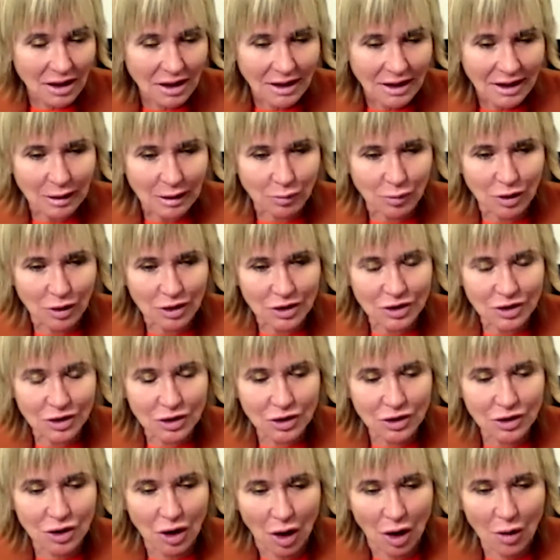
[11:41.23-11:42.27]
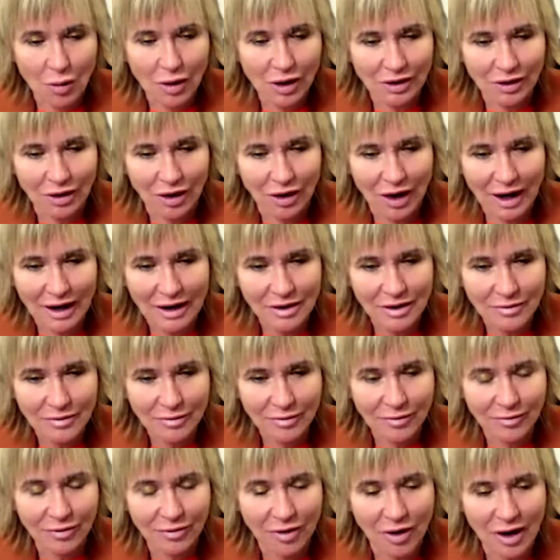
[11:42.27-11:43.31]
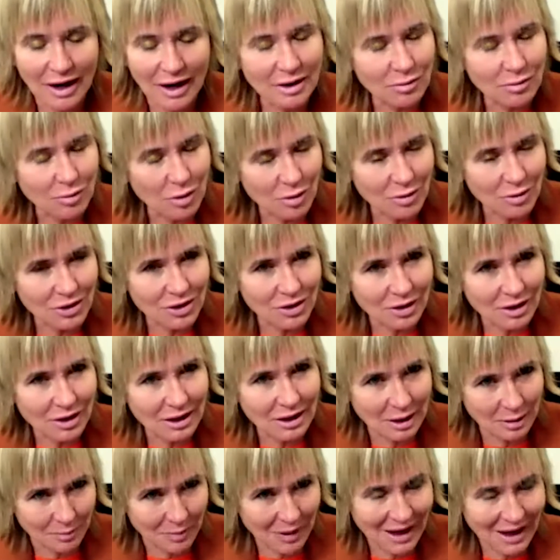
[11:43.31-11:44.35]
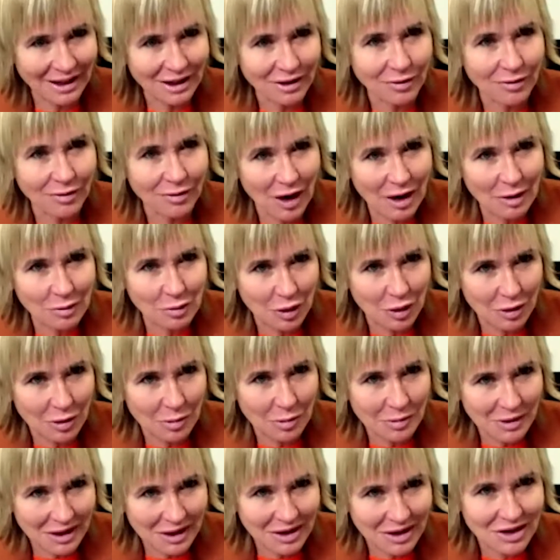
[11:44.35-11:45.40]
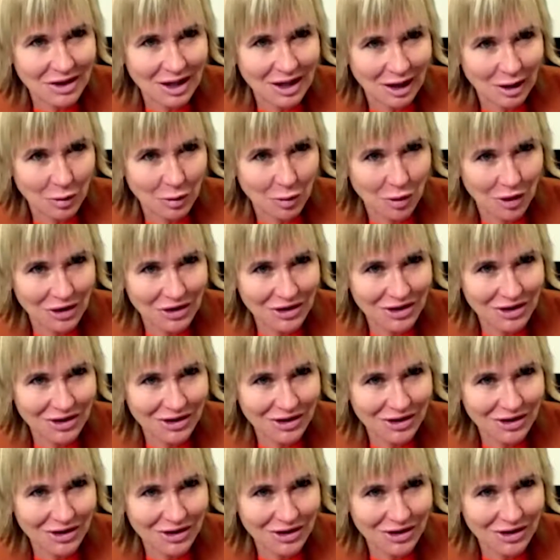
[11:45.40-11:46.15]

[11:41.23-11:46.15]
It was go online, find what was the ClickBank, find what the biggest seller was.